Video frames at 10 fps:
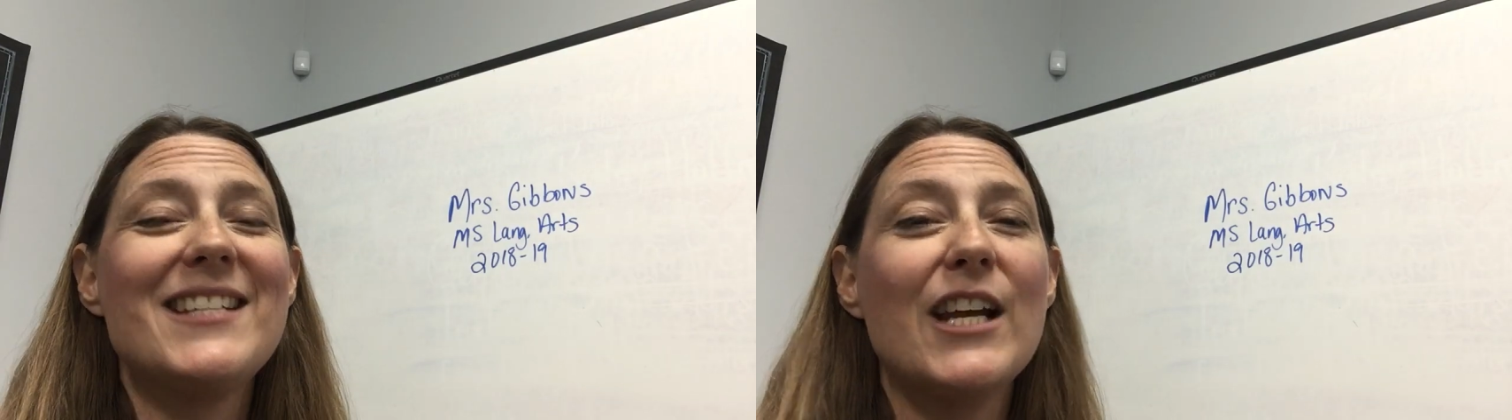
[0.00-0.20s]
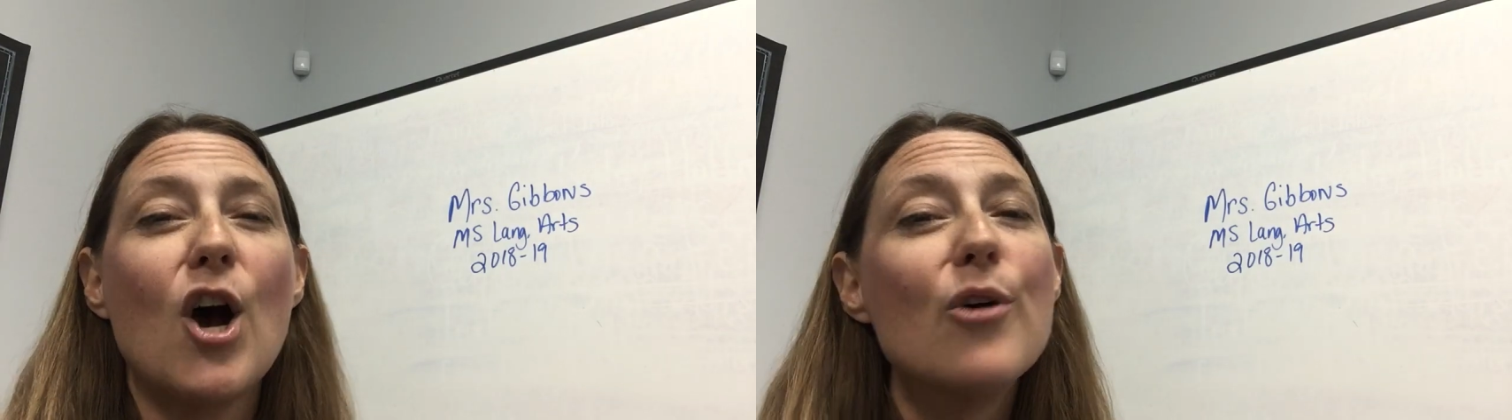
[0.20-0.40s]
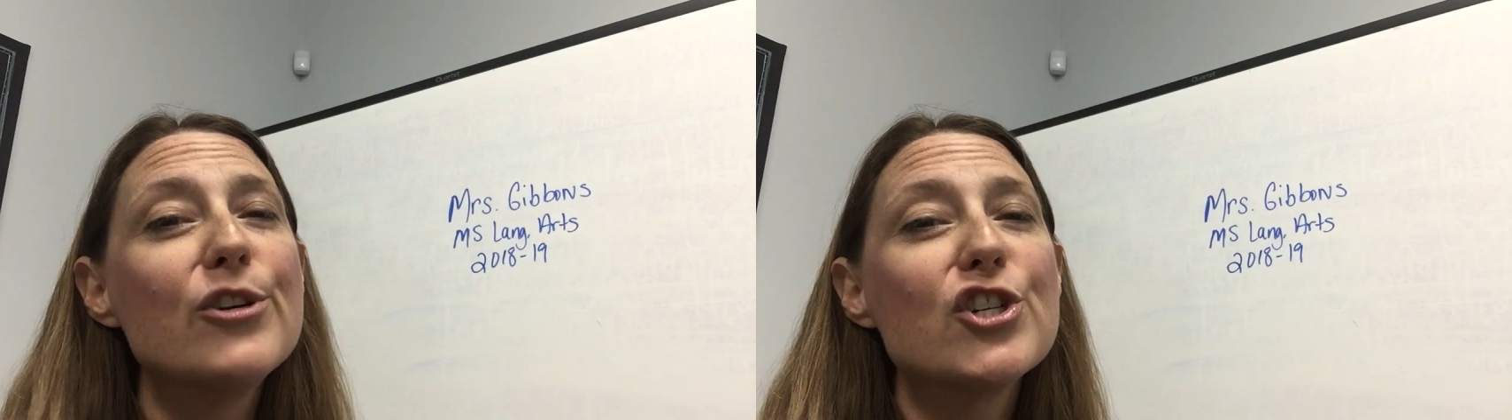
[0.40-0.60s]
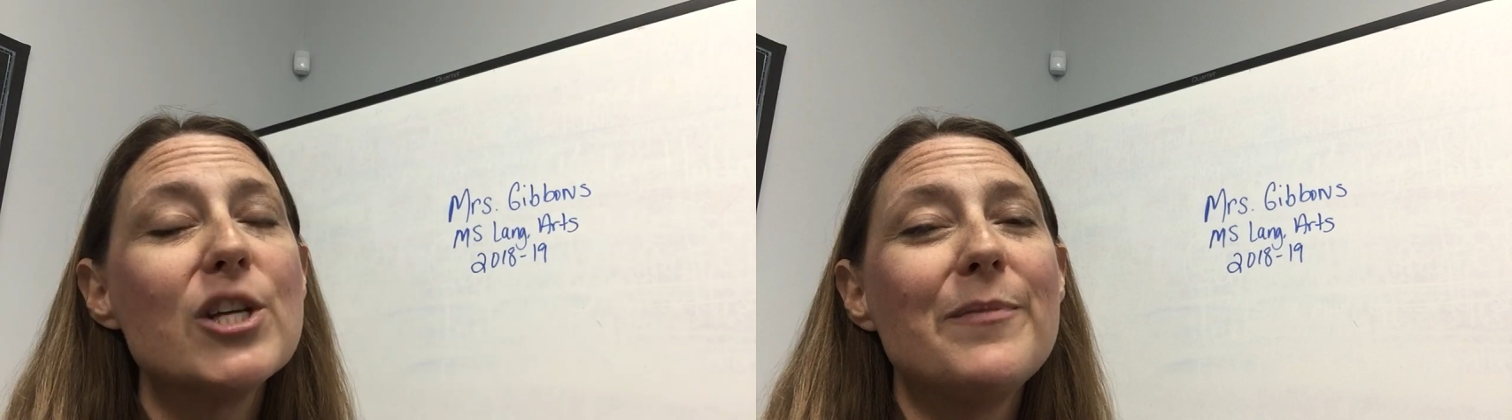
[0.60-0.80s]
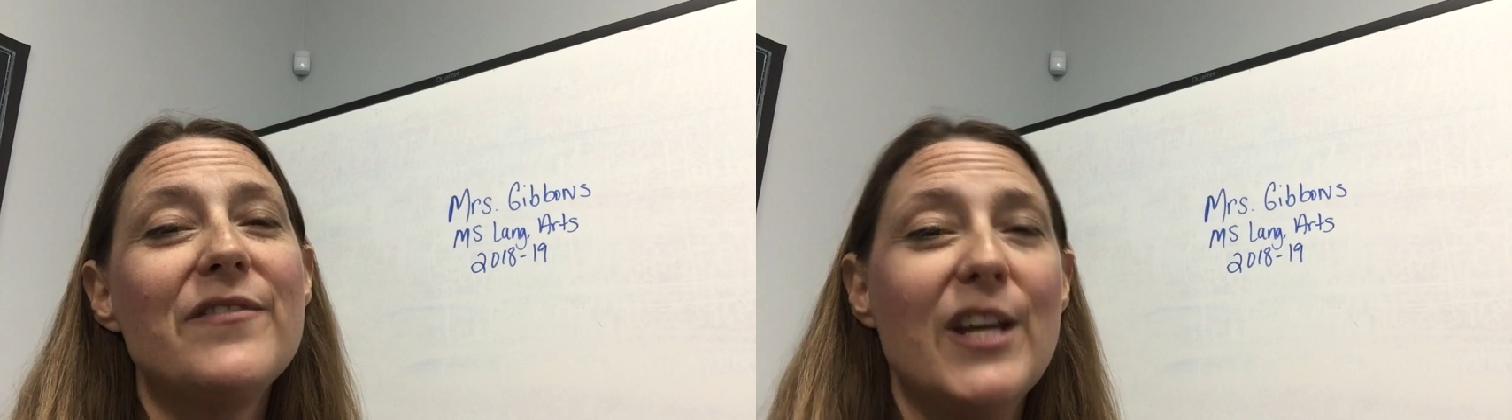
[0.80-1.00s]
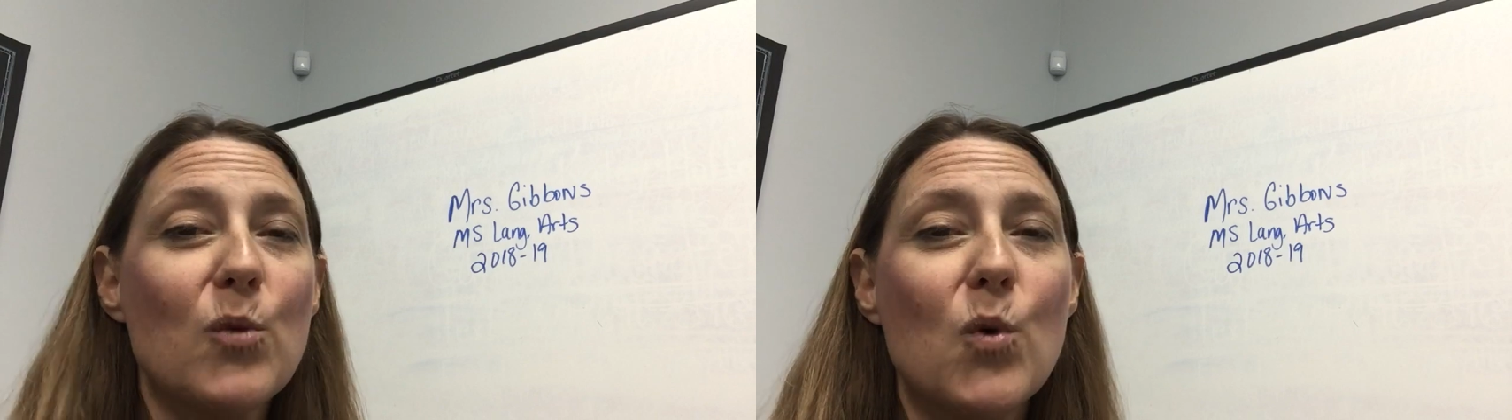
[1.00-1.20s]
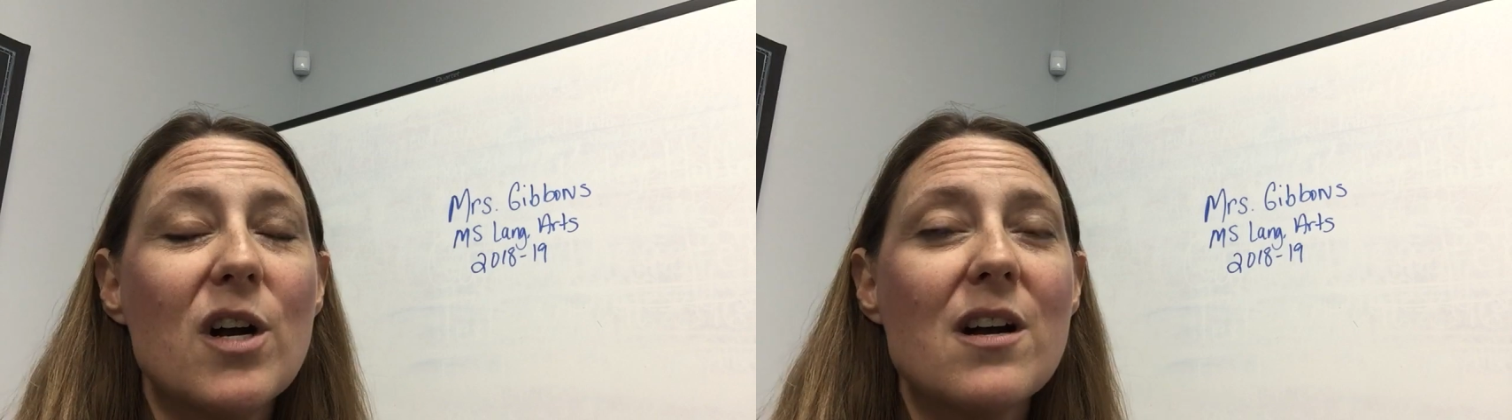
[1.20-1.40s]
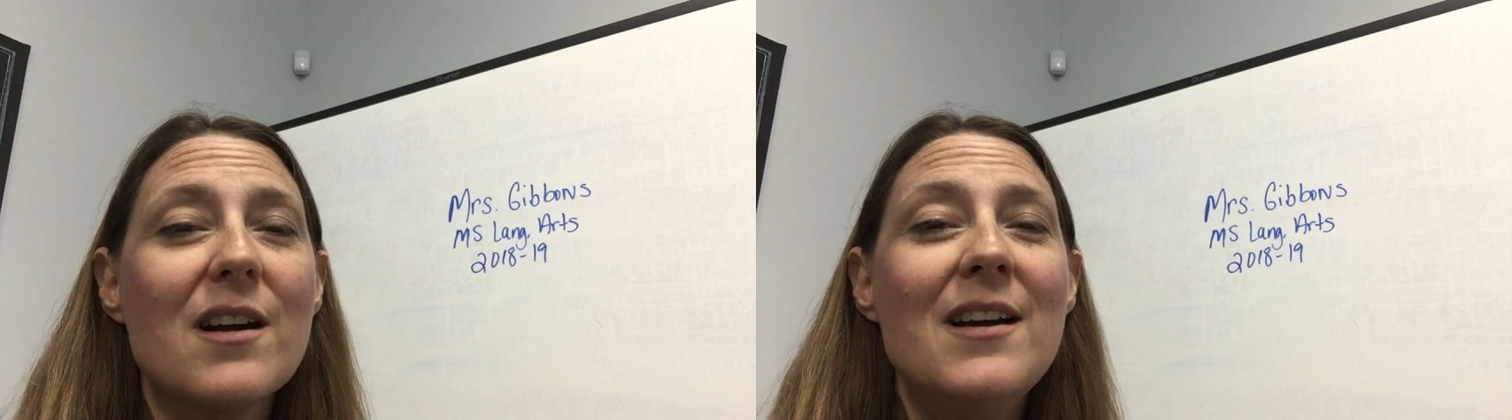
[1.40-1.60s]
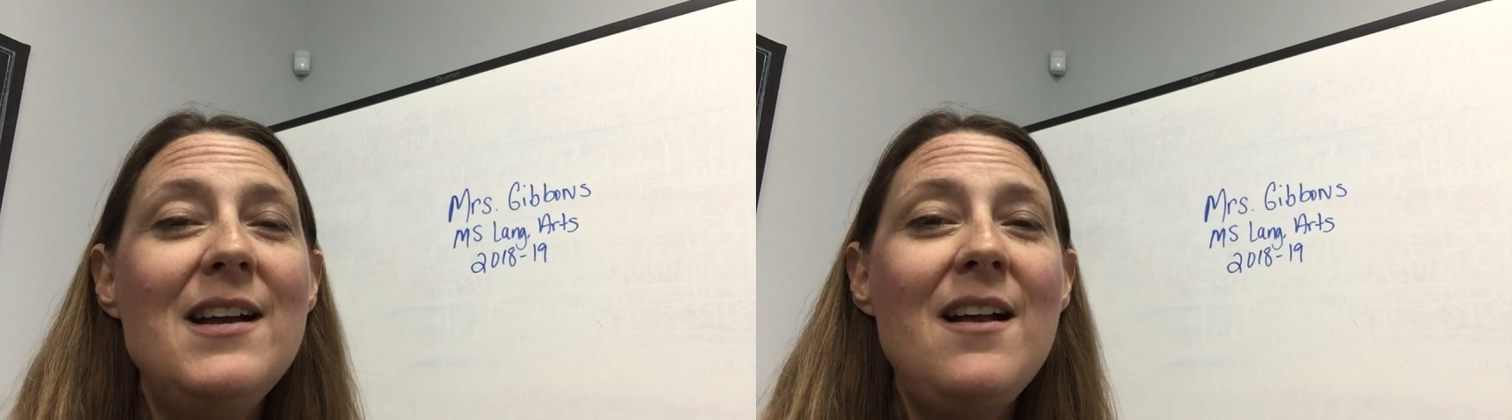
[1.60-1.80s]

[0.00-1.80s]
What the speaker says: to take ownership of their work,